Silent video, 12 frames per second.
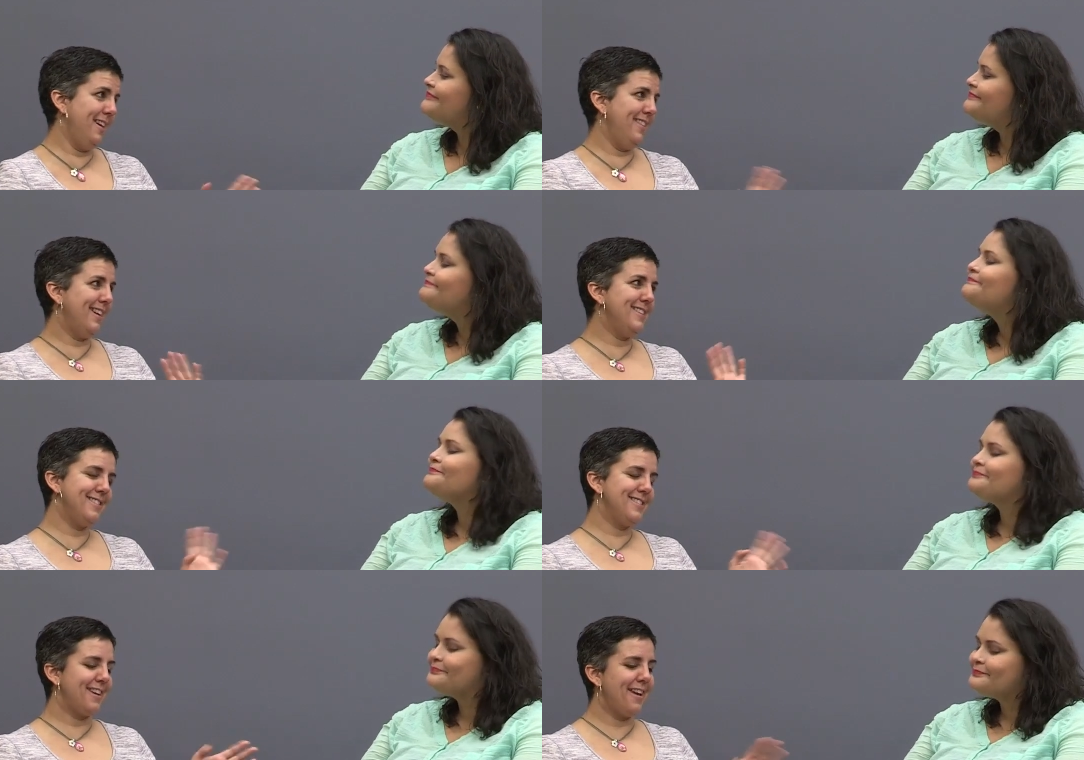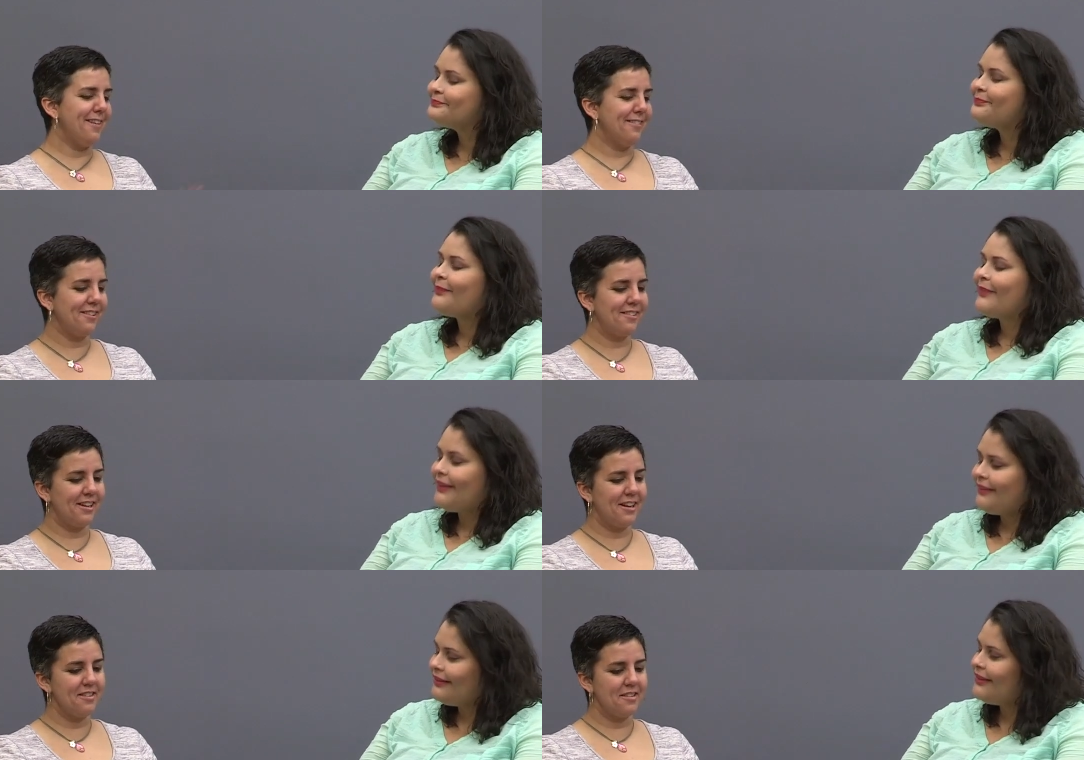Speaker 1: that's just a Catholic
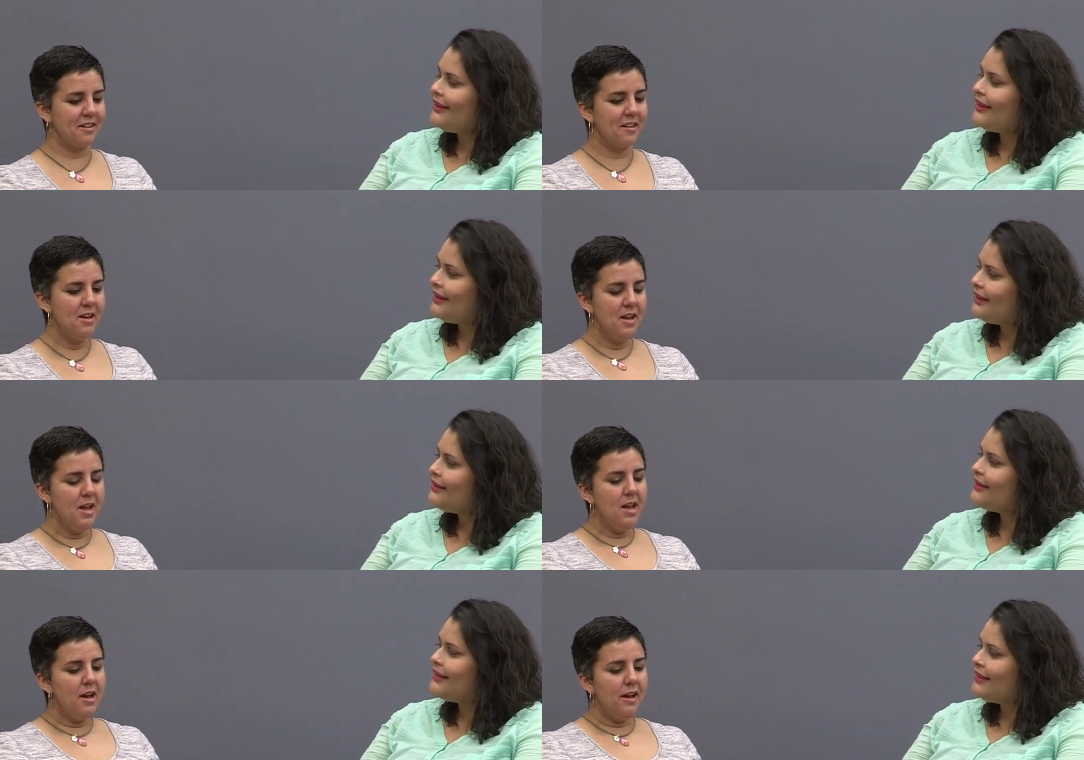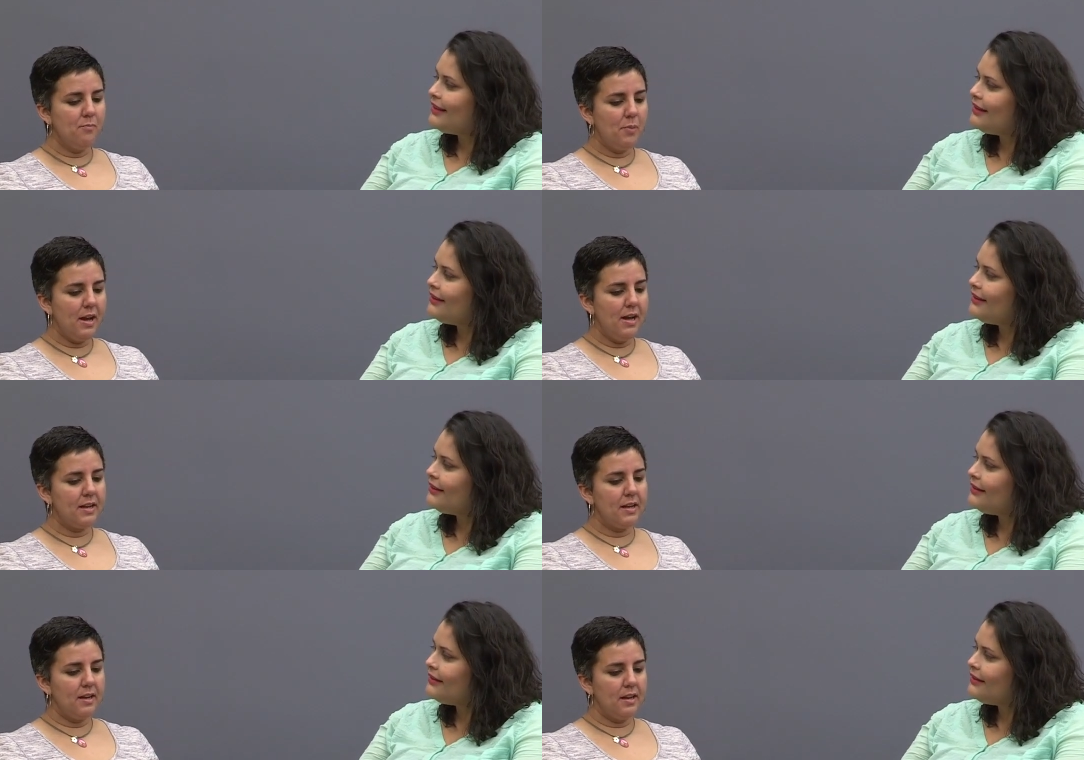thing, I think.
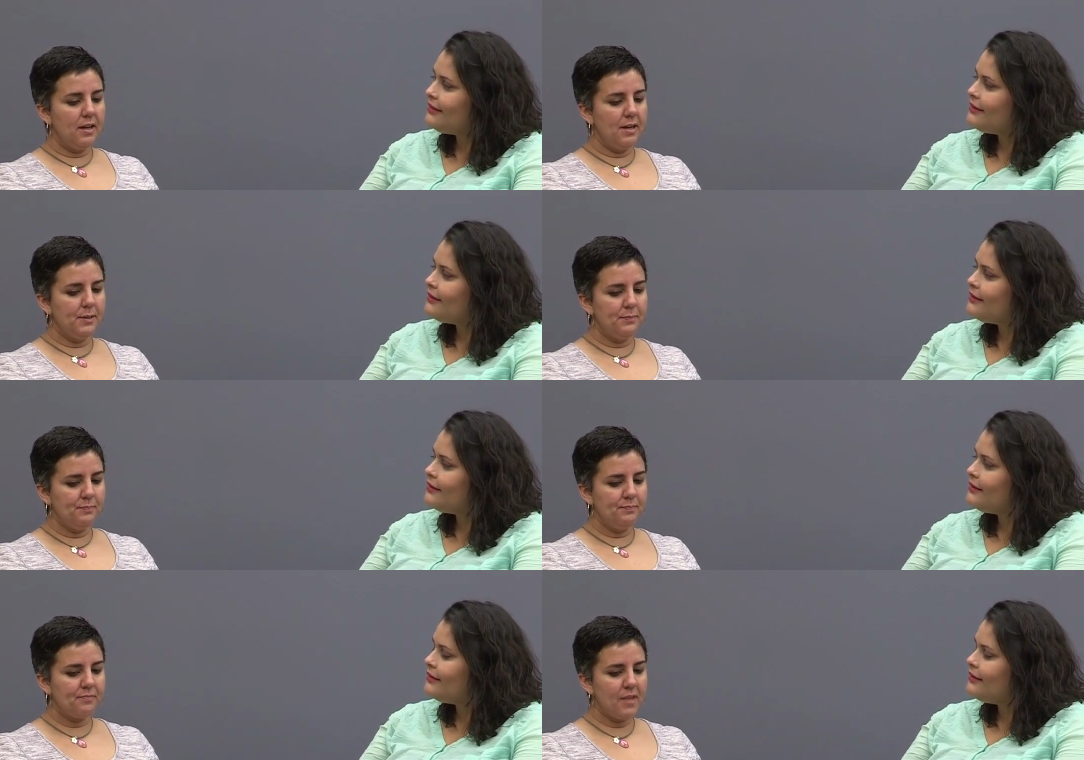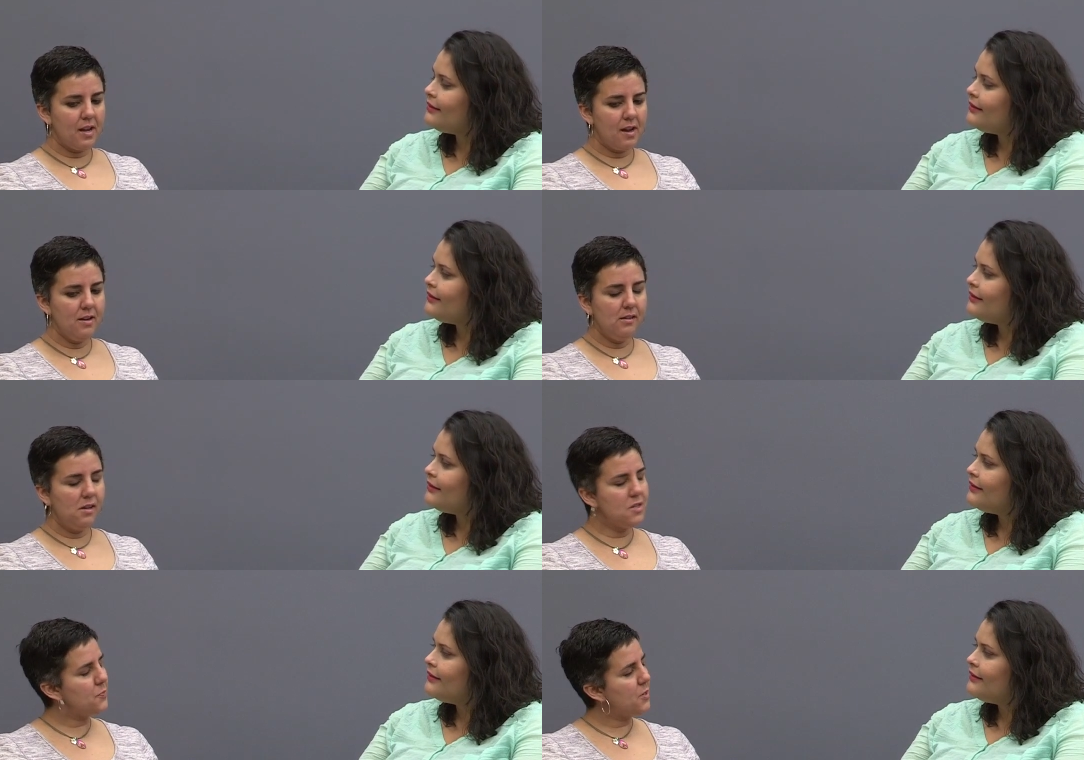But um, I kind of
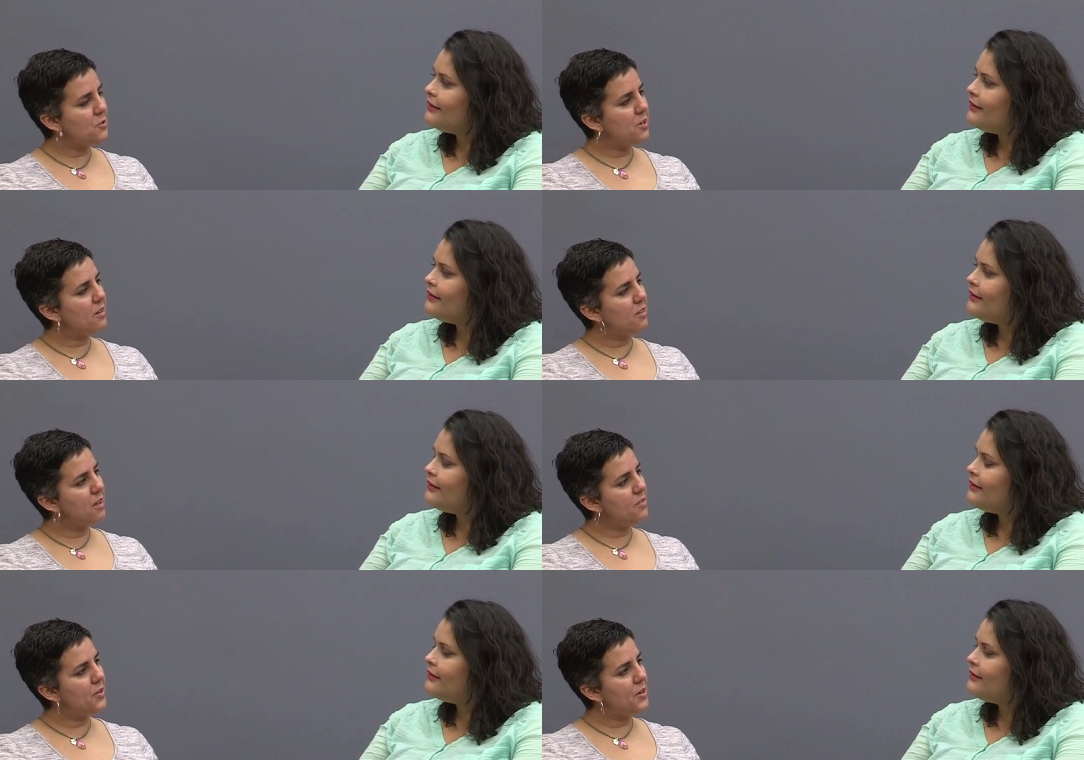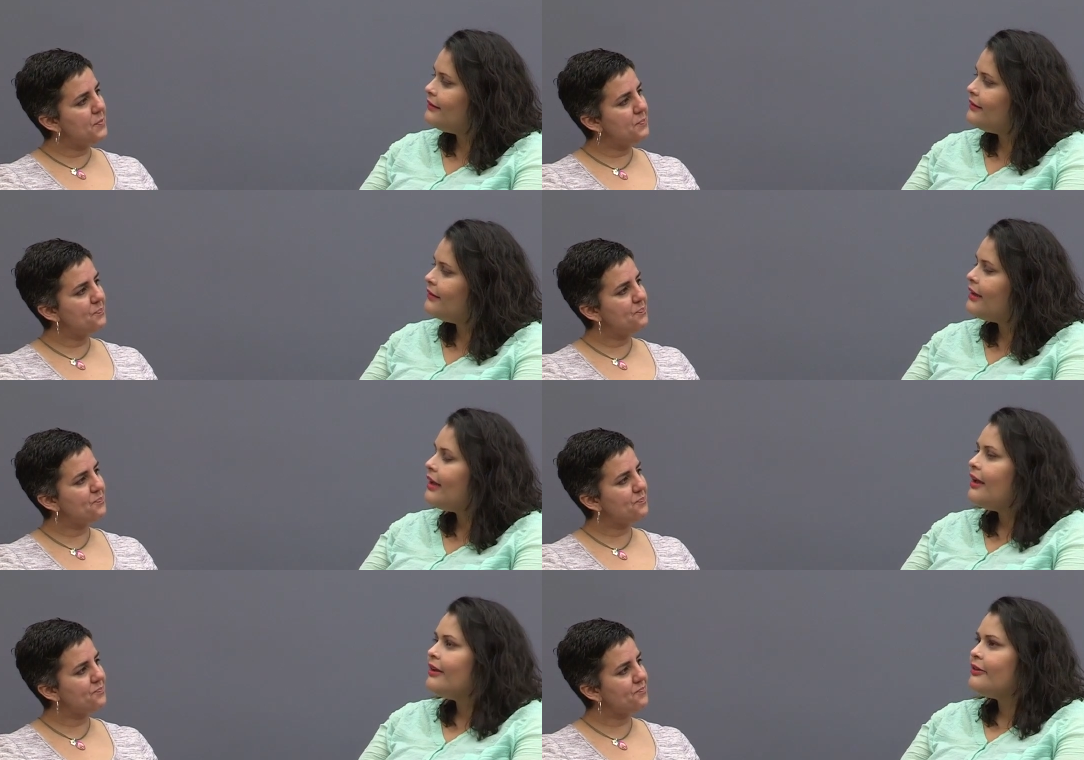lost my train of thought there.
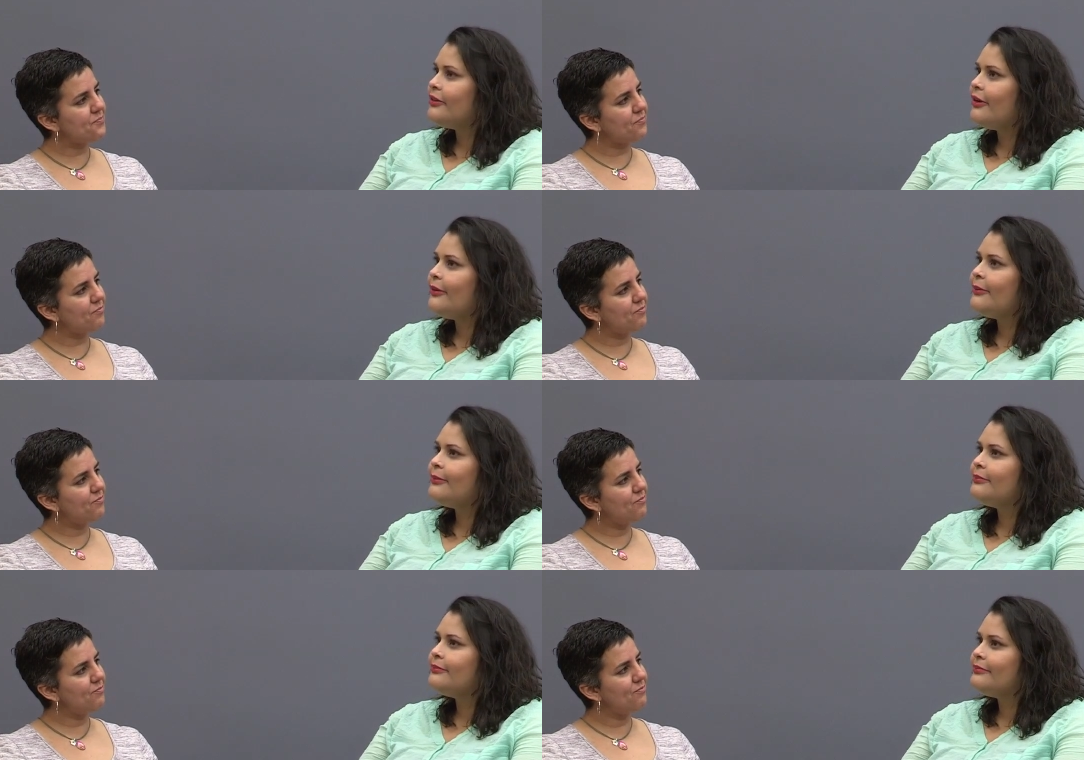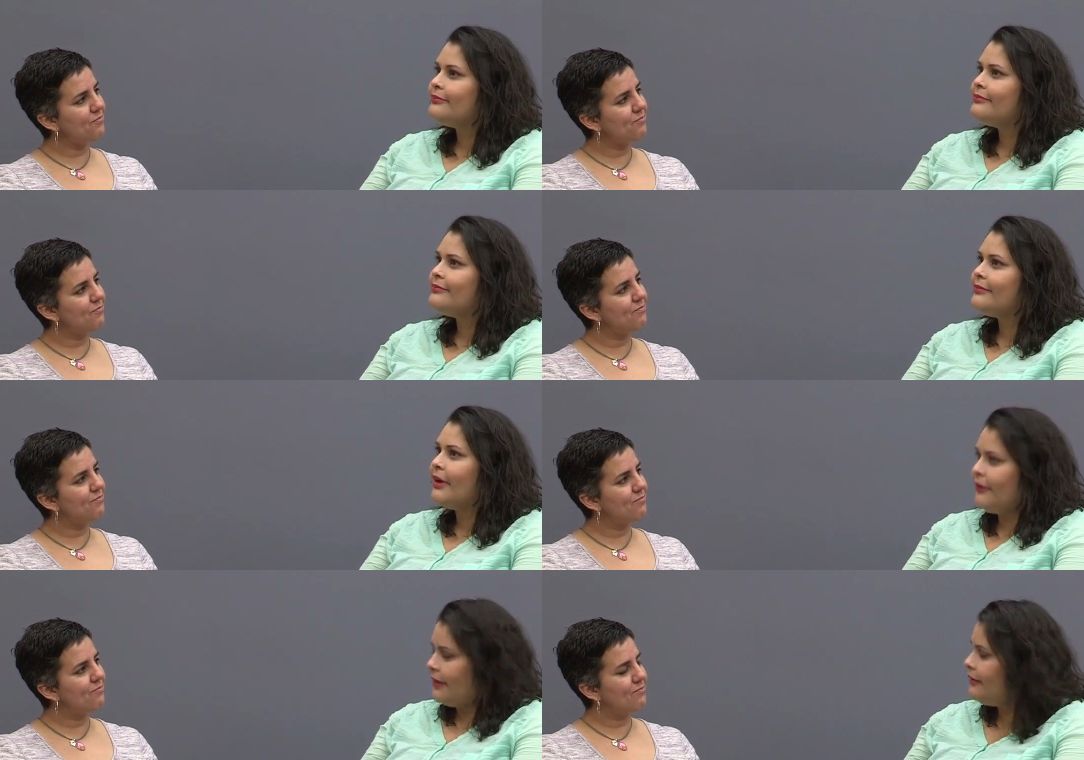So,
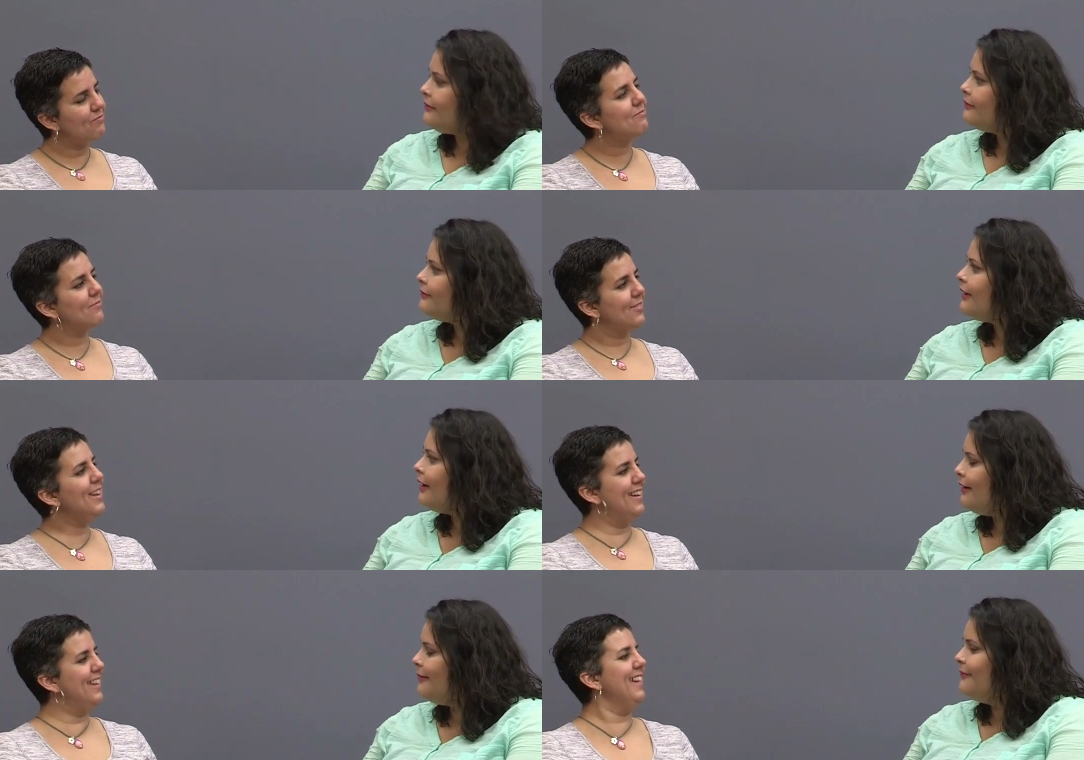okay. Um,